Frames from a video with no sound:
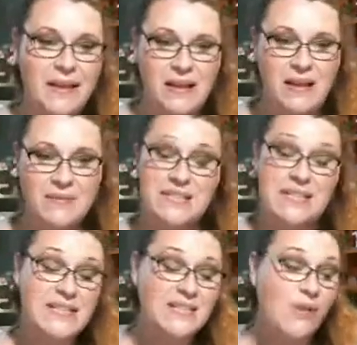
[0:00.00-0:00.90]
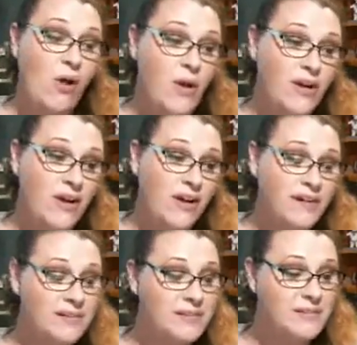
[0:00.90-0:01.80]
The scene is longer,
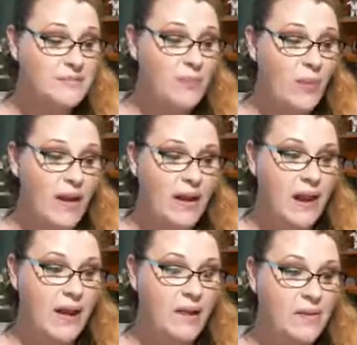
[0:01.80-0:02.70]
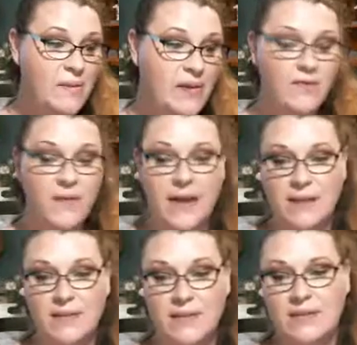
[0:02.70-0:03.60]
but if I
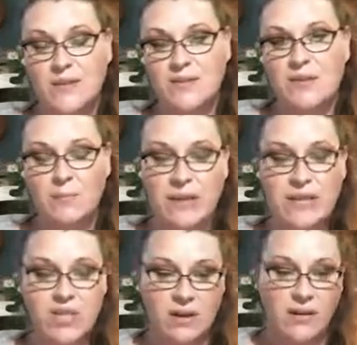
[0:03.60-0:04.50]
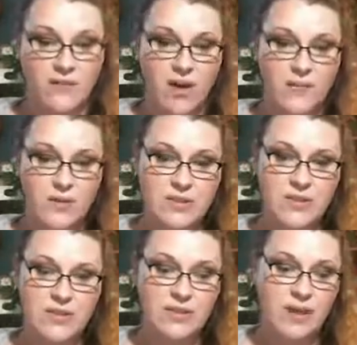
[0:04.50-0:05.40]
there's a big chunk of
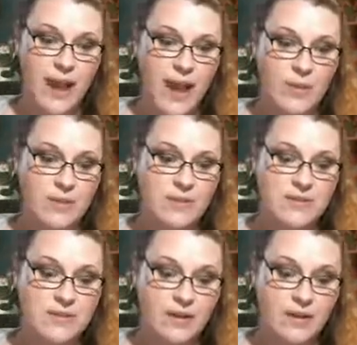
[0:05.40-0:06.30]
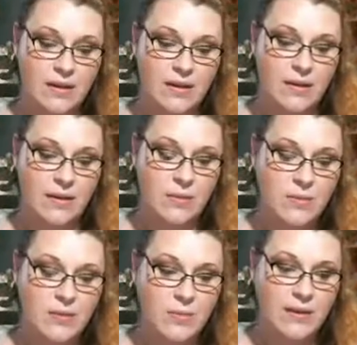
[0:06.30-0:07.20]
conversation that happens
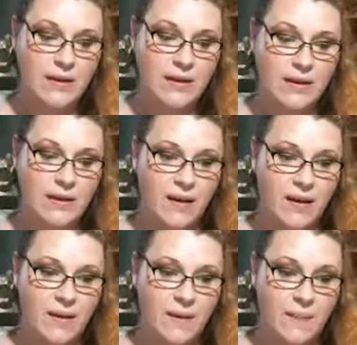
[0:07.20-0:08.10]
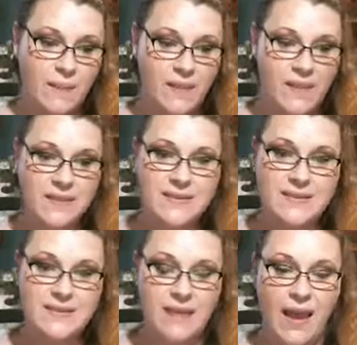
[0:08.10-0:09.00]
between
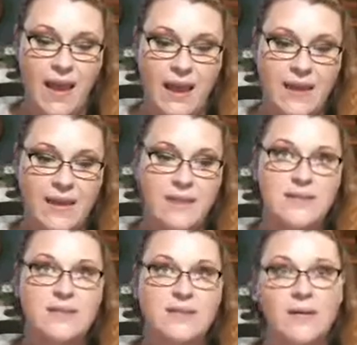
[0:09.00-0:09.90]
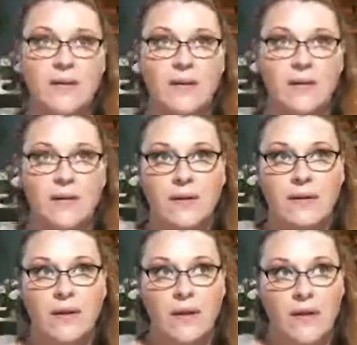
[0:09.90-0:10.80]
this and
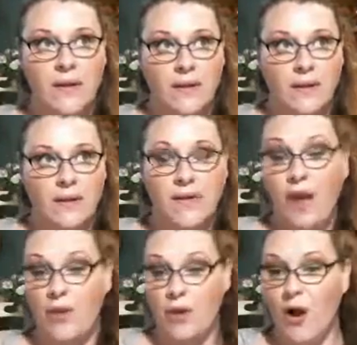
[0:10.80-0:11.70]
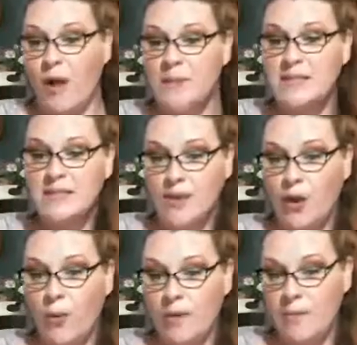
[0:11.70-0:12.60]
the other comments that
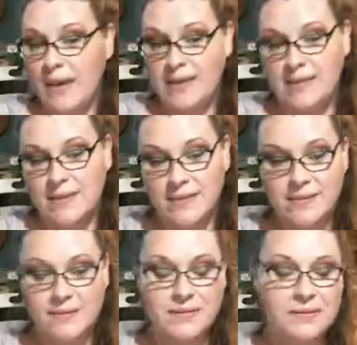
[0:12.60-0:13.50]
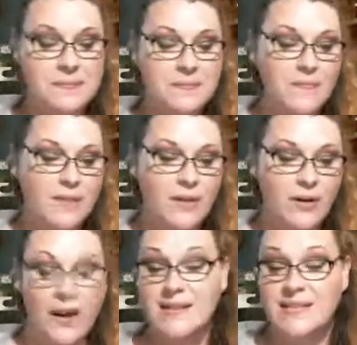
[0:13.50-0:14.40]
Cohen makes that are
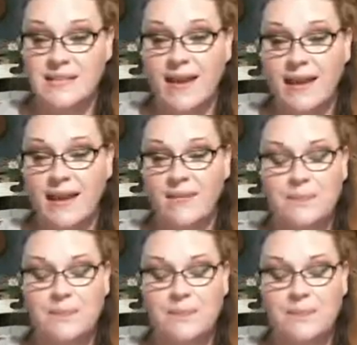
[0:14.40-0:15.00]
kind of snide.